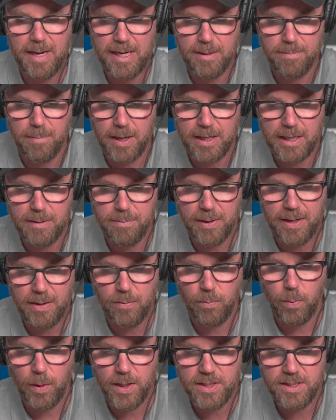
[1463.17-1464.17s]
make money, but
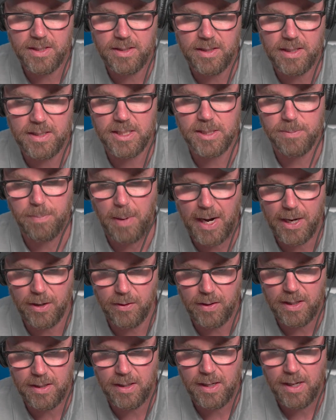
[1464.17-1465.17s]
it wasn't
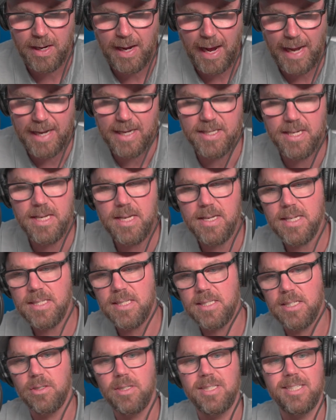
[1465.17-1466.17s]
inspiring and it didn't
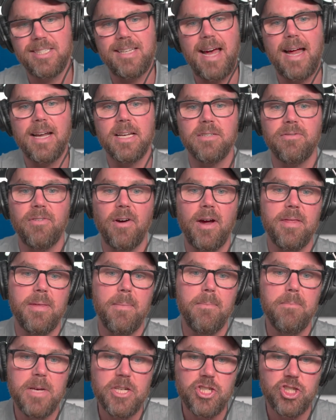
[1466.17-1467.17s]
necessarily satisfy the
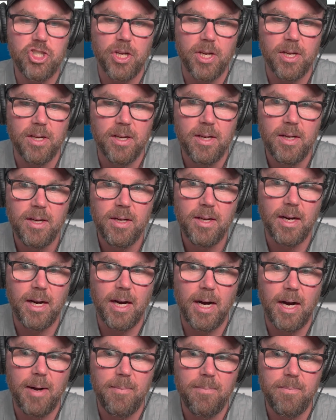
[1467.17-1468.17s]
mission.
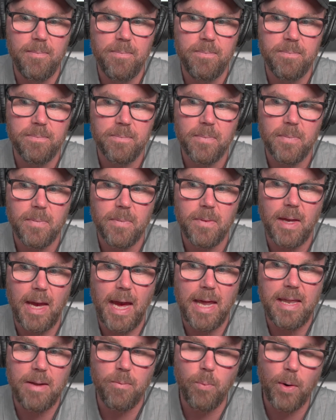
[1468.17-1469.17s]
And
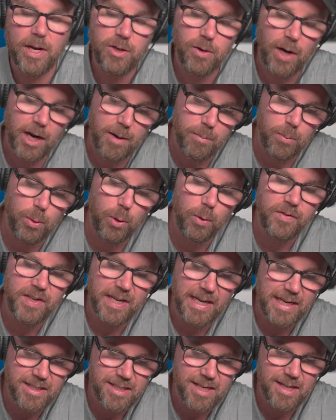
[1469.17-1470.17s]
then when you kind of moved
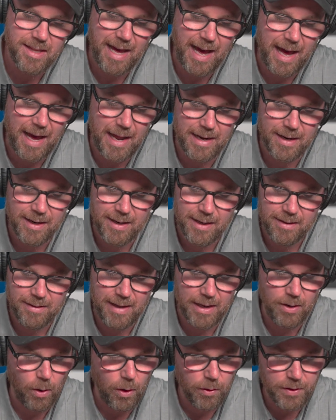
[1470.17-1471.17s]
into that,
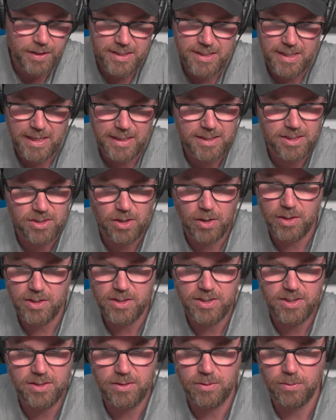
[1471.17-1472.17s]
then all these things
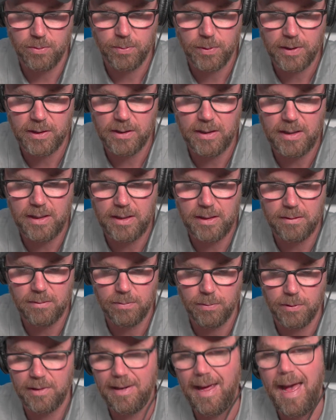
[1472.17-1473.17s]
started to really,
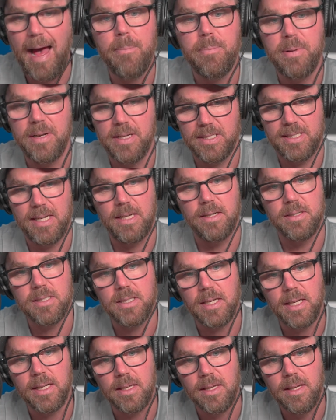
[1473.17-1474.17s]
really happen, it sounds
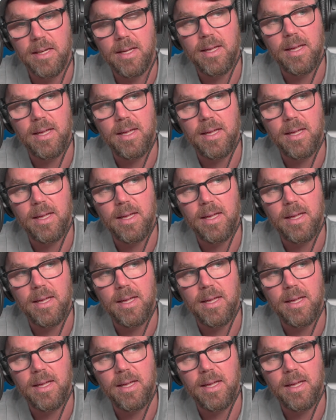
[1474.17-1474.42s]
like.